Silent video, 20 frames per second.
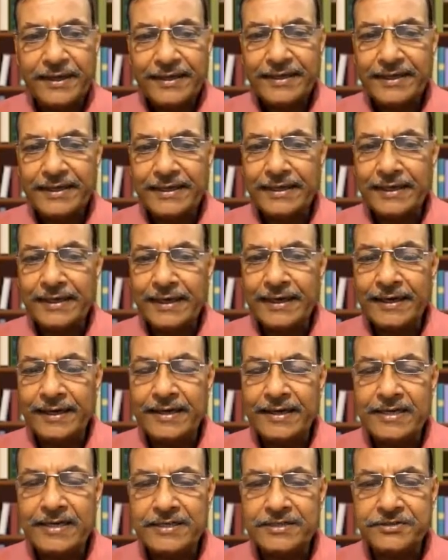
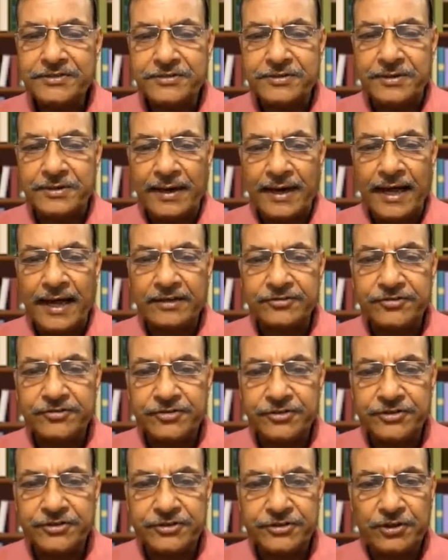increased
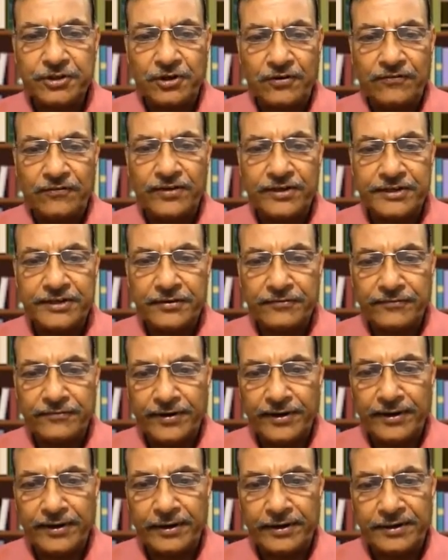laxity of little
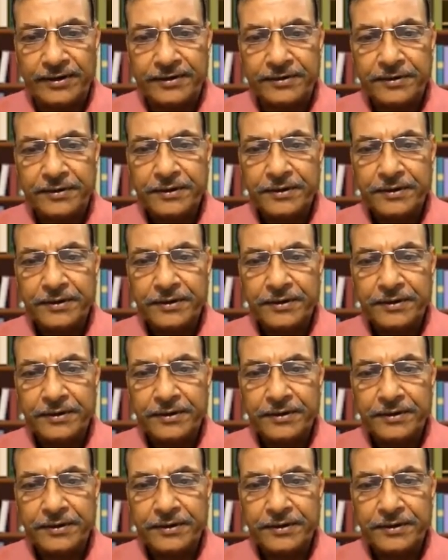finger,